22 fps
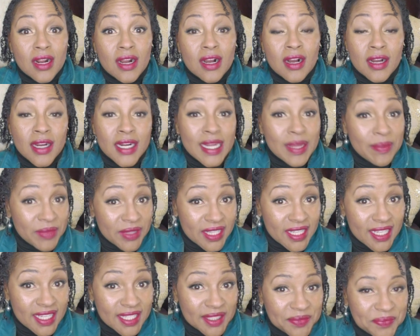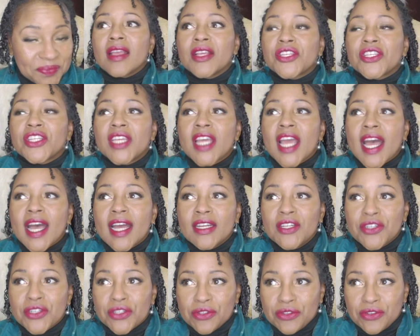Aunt Emily. She
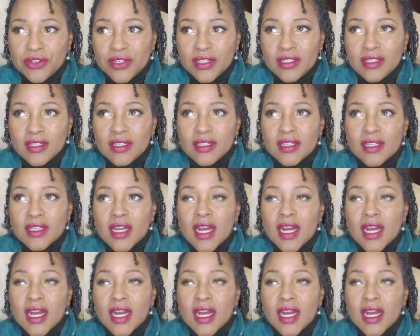had children.